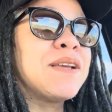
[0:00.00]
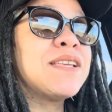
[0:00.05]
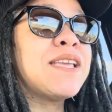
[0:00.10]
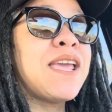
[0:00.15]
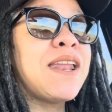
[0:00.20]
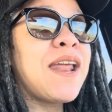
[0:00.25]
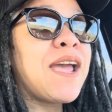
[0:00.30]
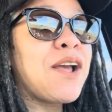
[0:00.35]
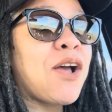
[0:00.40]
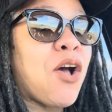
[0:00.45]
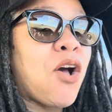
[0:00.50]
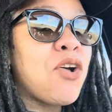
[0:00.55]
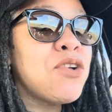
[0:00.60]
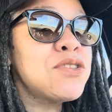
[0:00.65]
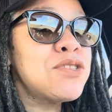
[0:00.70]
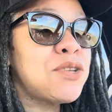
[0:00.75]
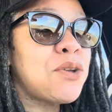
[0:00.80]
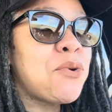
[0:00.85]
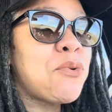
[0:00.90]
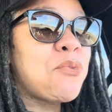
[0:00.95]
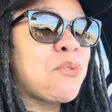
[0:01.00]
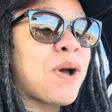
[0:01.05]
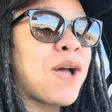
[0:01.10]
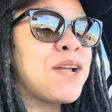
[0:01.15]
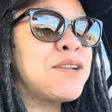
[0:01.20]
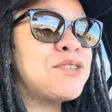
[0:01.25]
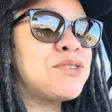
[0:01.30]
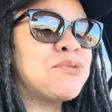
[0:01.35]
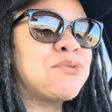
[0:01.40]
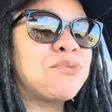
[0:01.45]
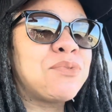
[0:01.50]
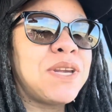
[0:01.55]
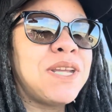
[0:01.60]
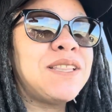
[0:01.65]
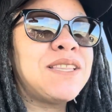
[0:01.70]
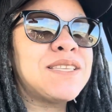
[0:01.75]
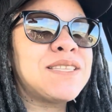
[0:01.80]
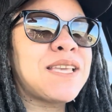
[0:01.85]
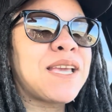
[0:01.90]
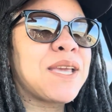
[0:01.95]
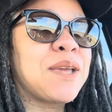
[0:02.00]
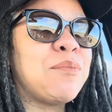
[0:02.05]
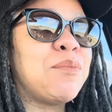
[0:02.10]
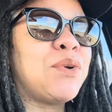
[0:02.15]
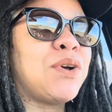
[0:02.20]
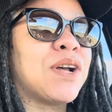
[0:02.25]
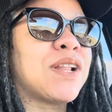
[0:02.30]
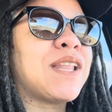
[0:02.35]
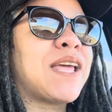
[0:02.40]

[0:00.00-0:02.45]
And I also want to read the second book.